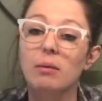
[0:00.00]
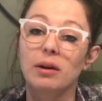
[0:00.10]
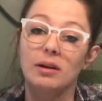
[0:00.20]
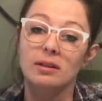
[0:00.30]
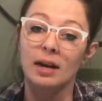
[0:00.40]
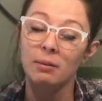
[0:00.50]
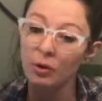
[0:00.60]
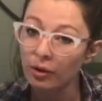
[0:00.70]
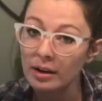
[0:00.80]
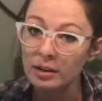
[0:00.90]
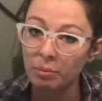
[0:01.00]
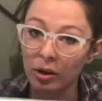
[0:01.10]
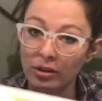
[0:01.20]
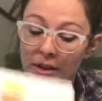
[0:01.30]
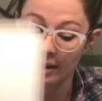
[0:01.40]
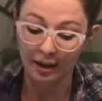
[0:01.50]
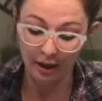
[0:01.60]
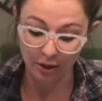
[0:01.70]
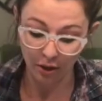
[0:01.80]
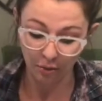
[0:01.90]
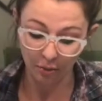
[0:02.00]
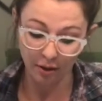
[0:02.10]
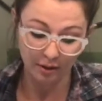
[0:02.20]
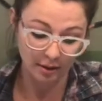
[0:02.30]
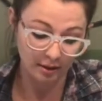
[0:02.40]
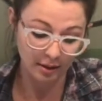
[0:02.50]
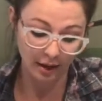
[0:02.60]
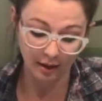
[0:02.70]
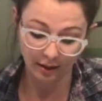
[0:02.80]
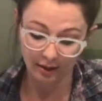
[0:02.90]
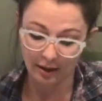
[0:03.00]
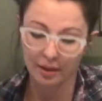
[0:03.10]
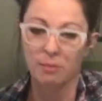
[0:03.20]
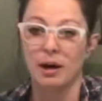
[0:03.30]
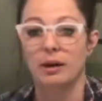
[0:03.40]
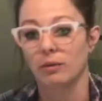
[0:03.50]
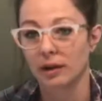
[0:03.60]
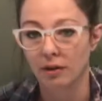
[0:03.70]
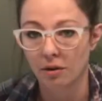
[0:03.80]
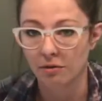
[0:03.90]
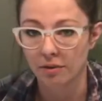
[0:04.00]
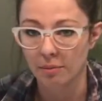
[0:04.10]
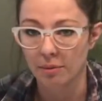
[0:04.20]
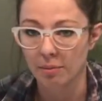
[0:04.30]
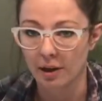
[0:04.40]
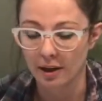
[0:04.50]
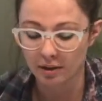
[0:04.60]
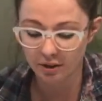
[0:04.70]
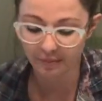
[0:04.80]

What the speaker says: because I'm a crazy person and I don't want to see anything on the back when I go to flip the page.